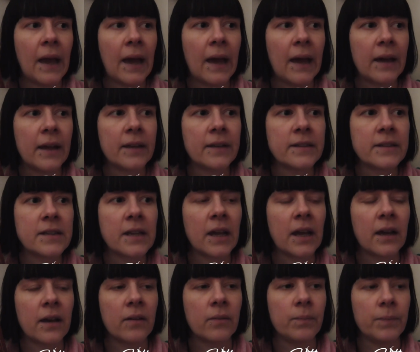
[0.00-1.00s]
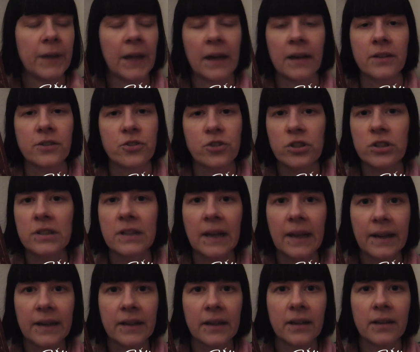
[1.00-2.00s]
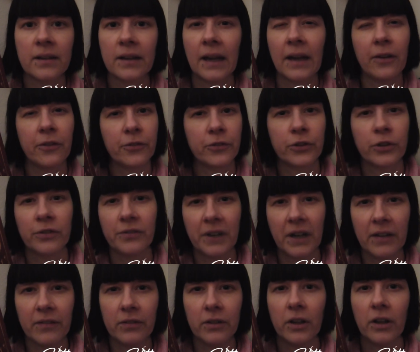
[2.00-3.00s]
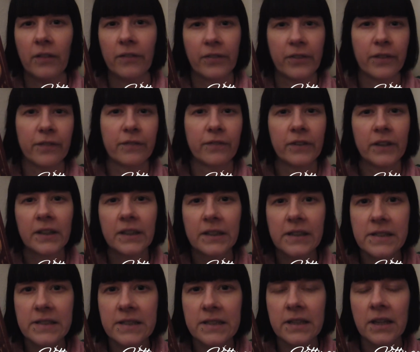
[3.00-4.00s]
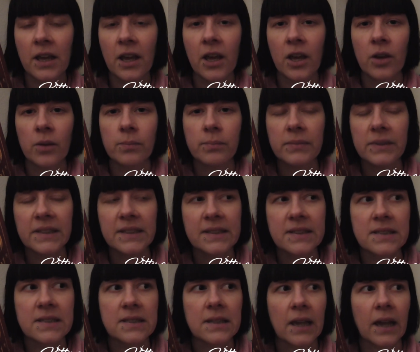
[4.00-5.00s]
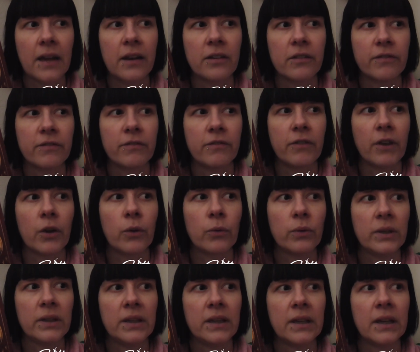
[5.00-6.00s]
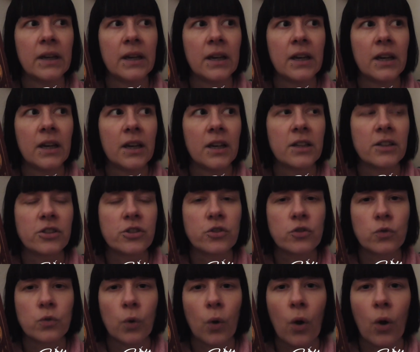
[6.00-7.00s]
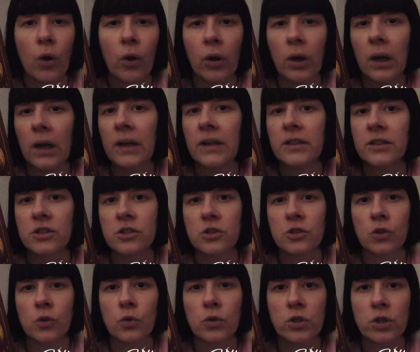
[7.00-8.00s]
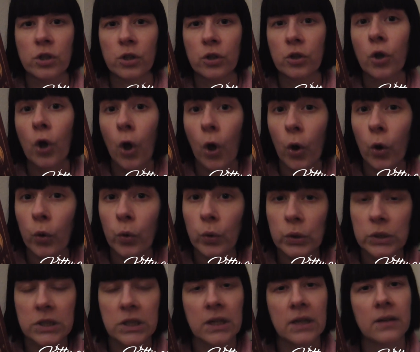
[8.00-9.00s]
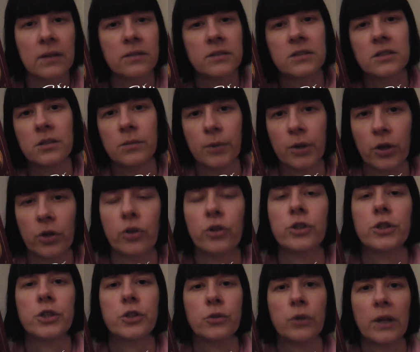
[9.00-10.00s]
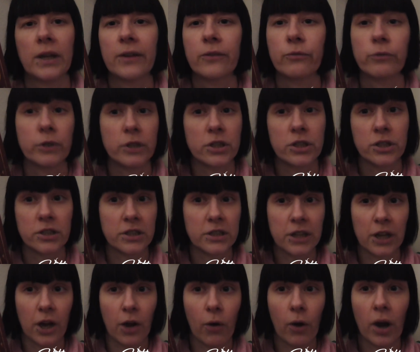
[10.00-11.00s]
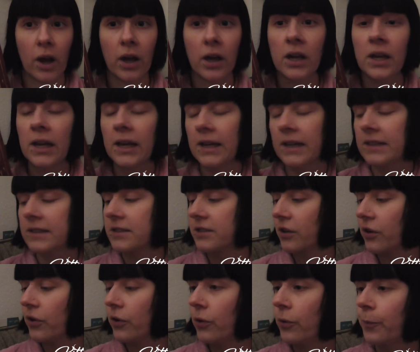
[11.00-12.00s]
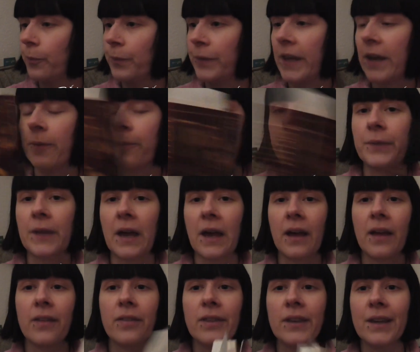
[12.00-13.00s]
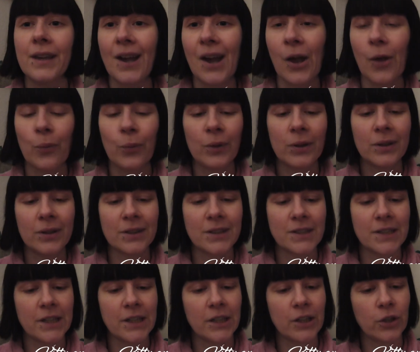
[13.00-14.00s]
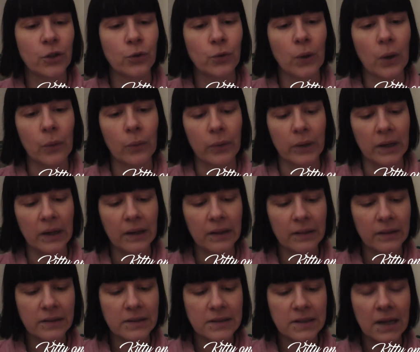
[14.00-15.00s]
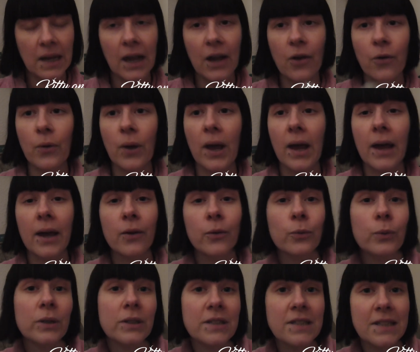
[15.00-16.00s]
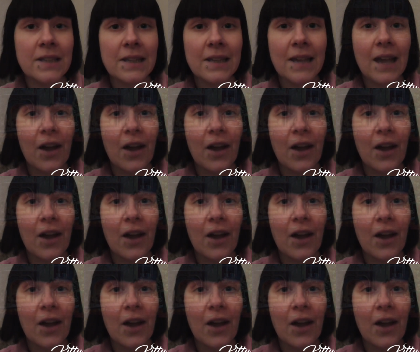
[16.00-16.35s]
And yeah, it's just like kind of survival of the fittest meets kind of very strong social code similar to like Regency era. So yeah, I think I will continue reading this now and we'll see